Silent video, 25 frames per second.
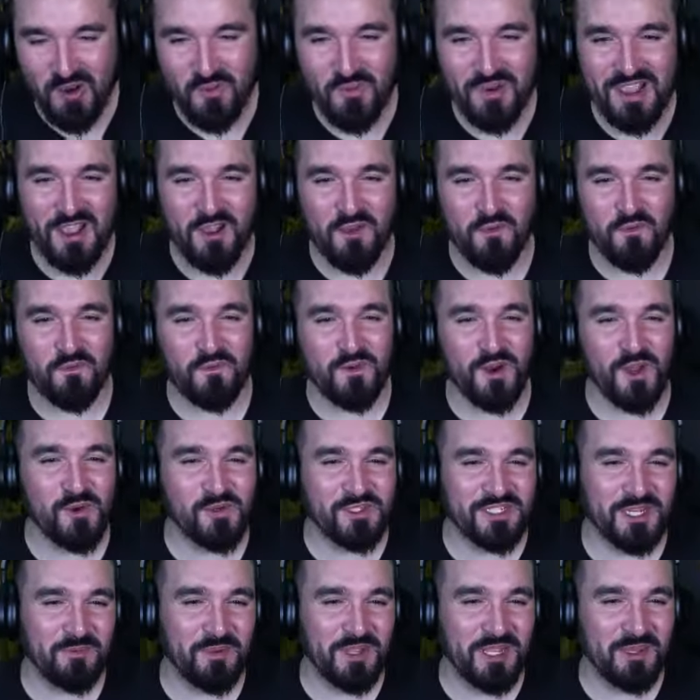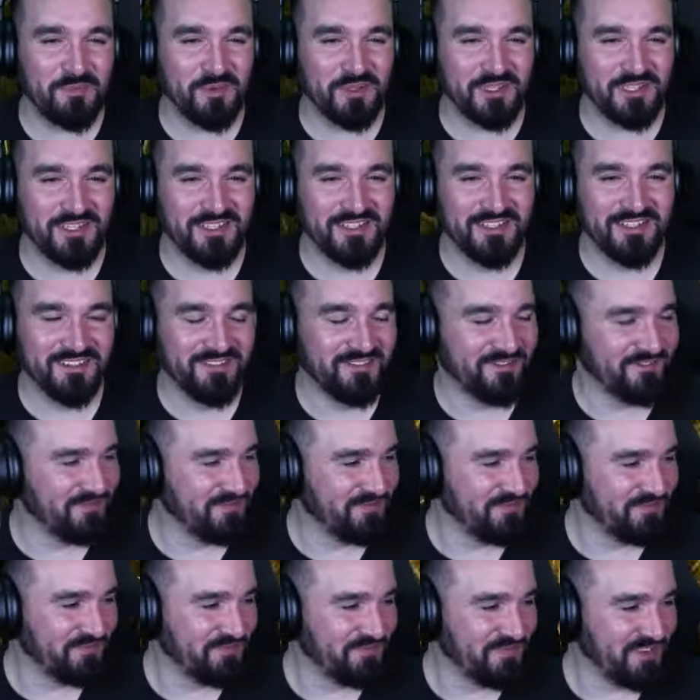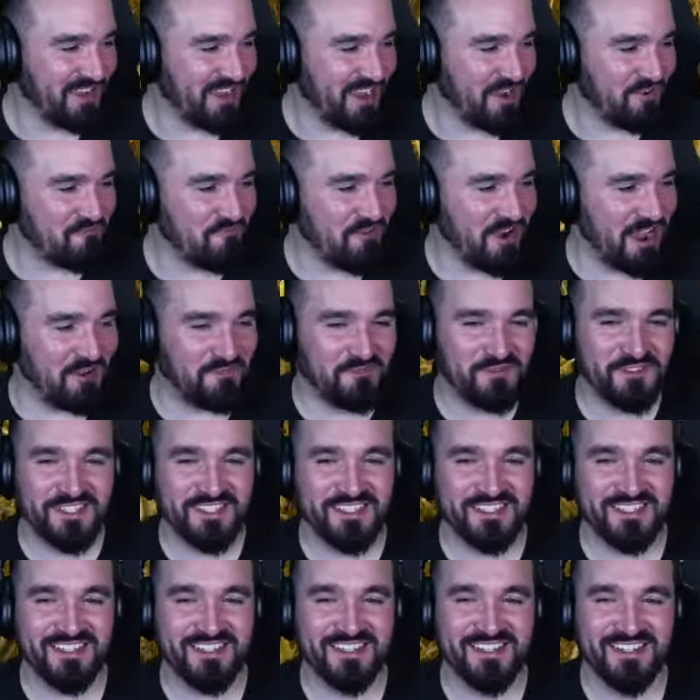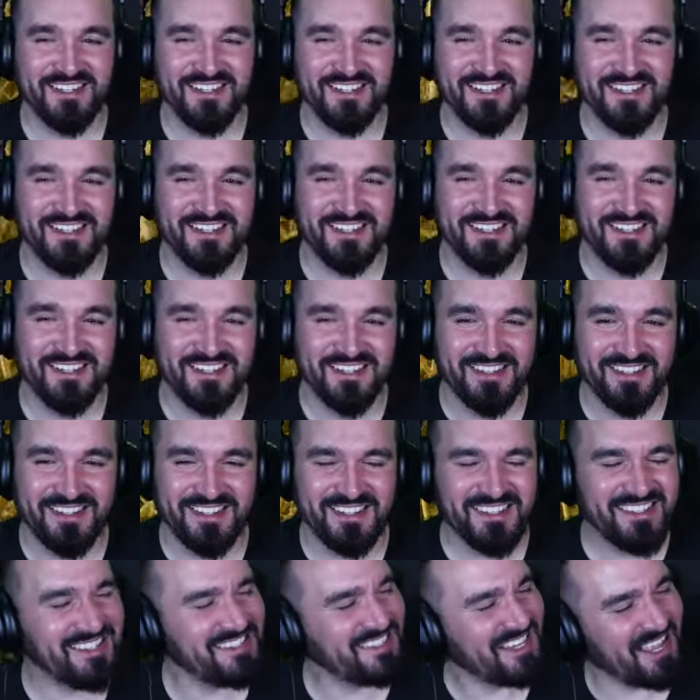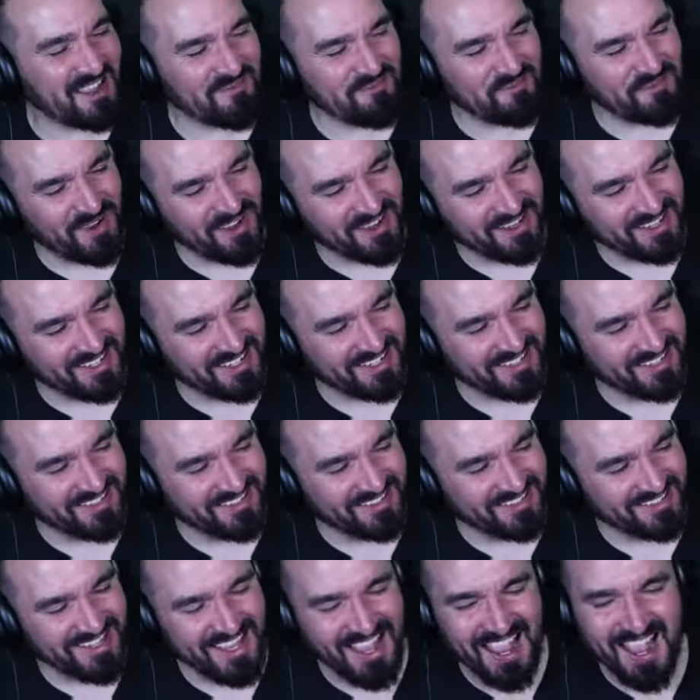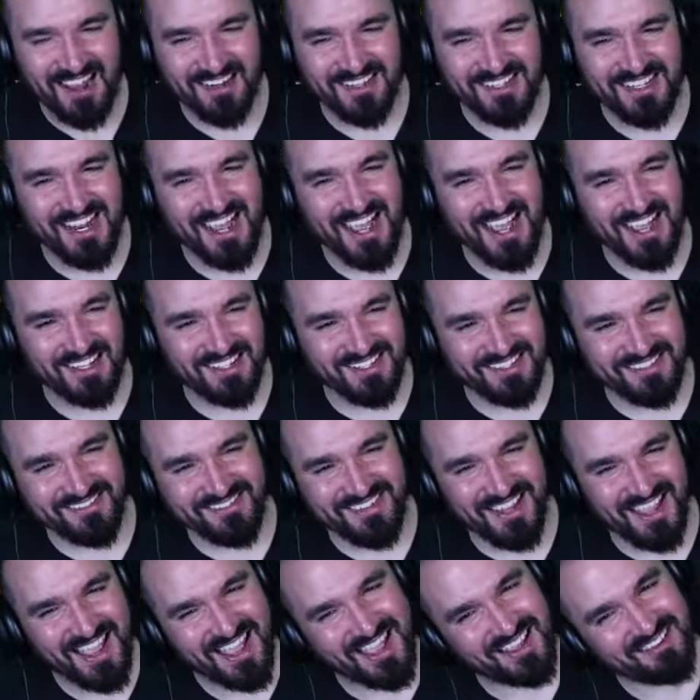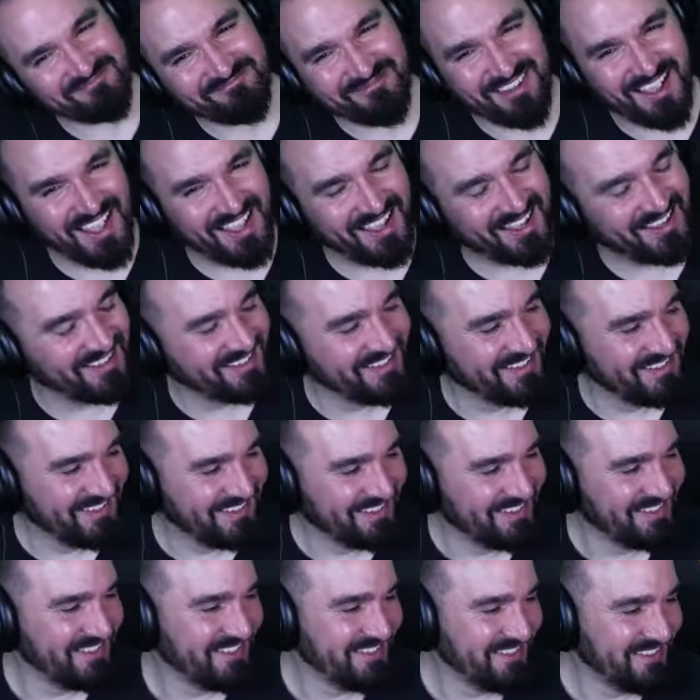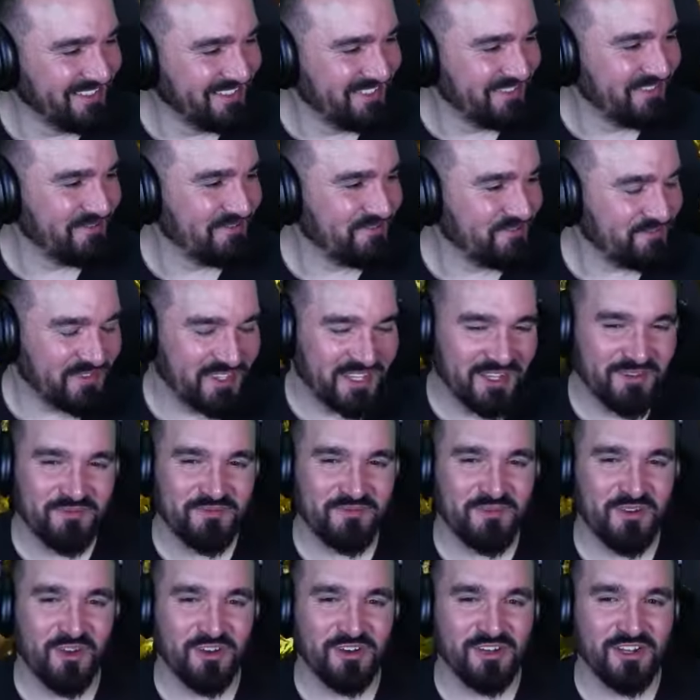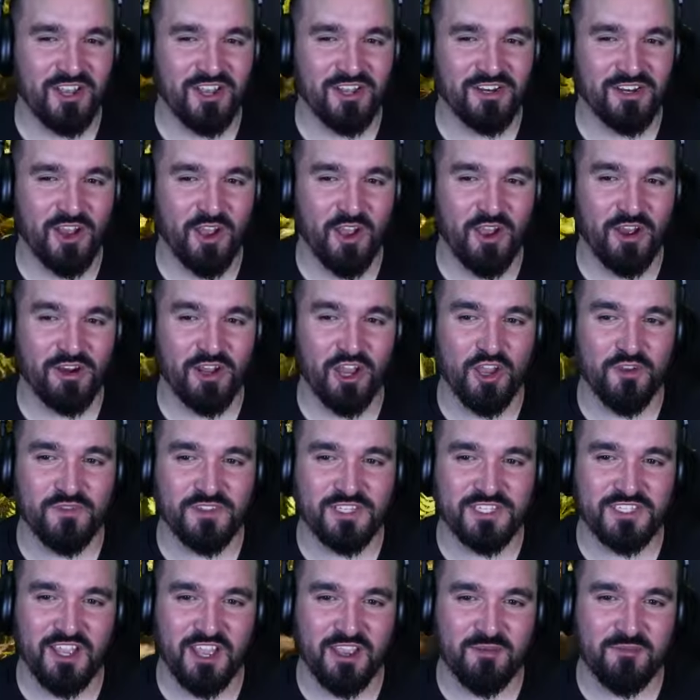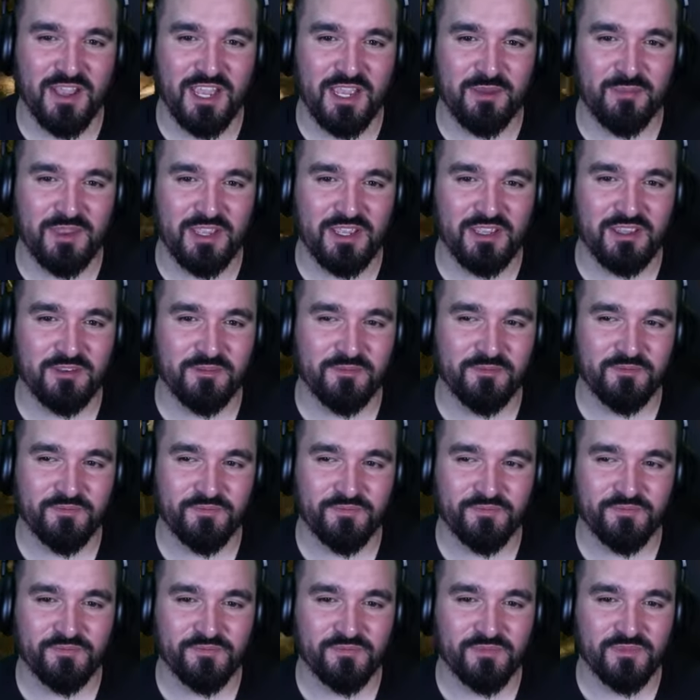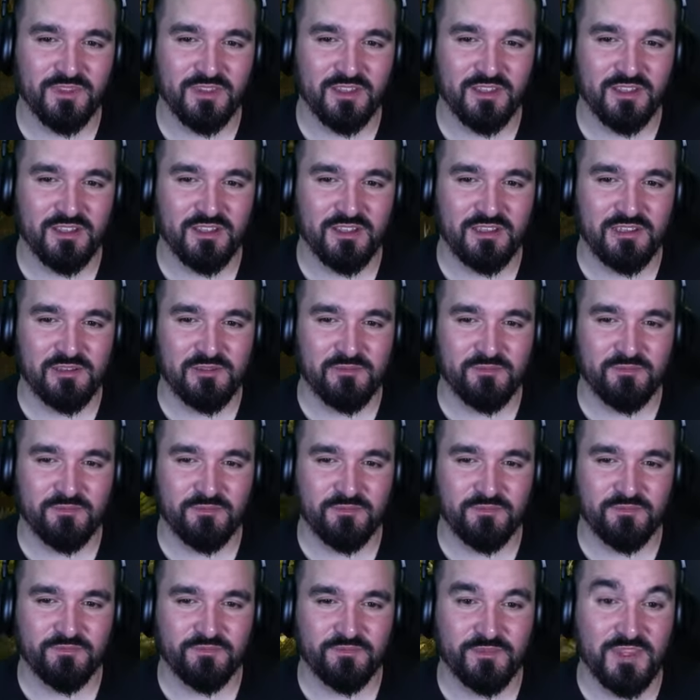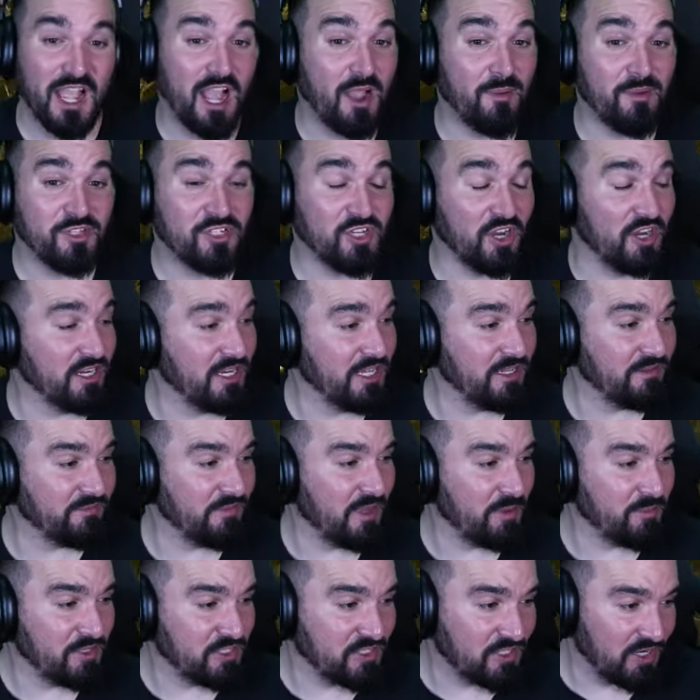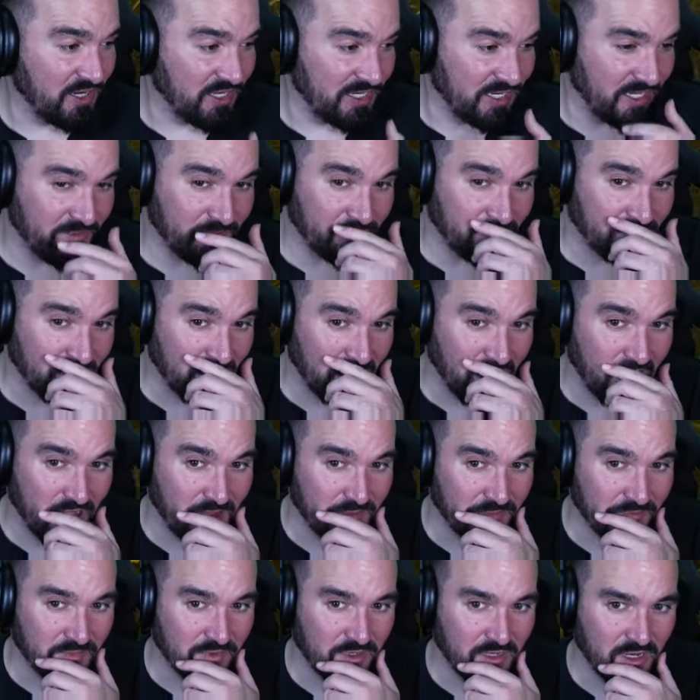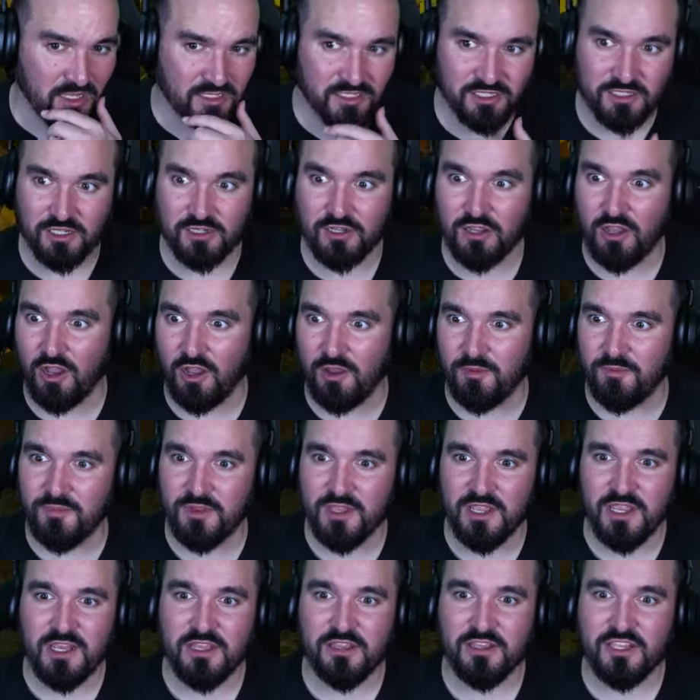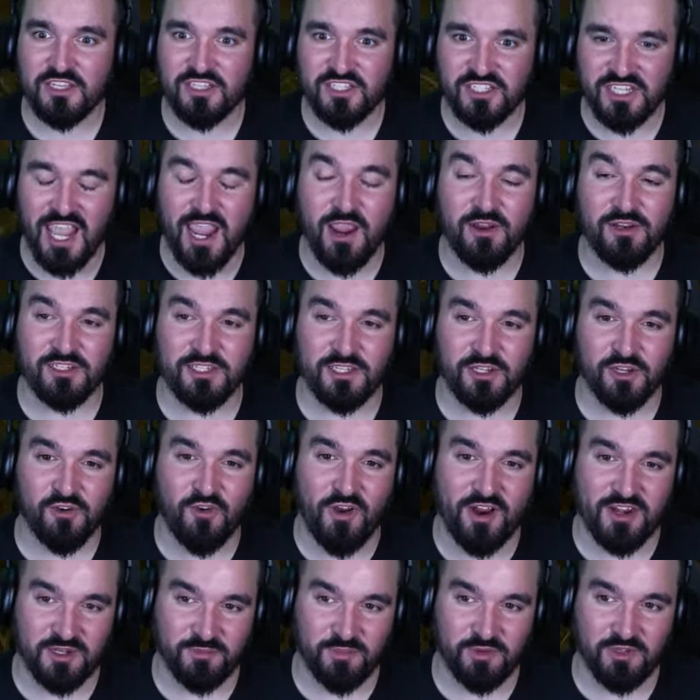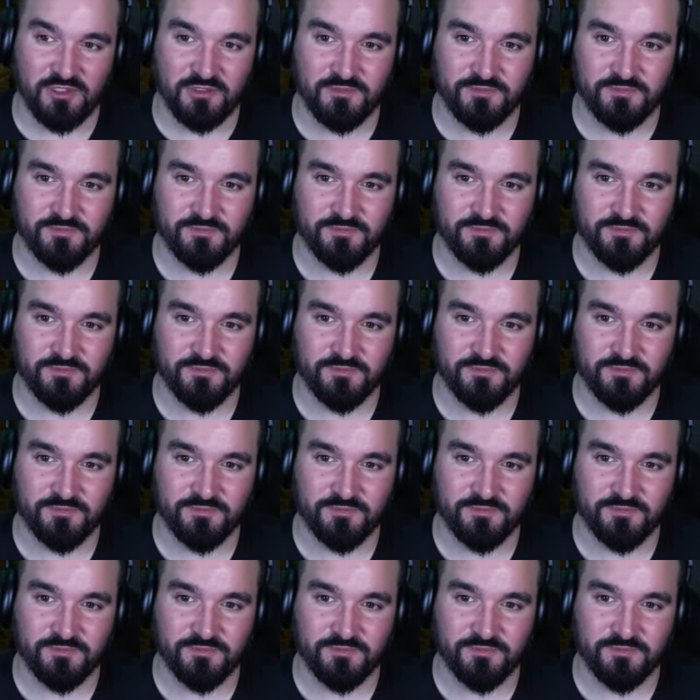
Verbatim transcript: we have floaty people. And rafts. Is that a bug? No, that, yeah, no. An, an, oversight, maybe. No, I'm enjoying it. I'm enjoying it. Um, lots to come. The sound is incredible.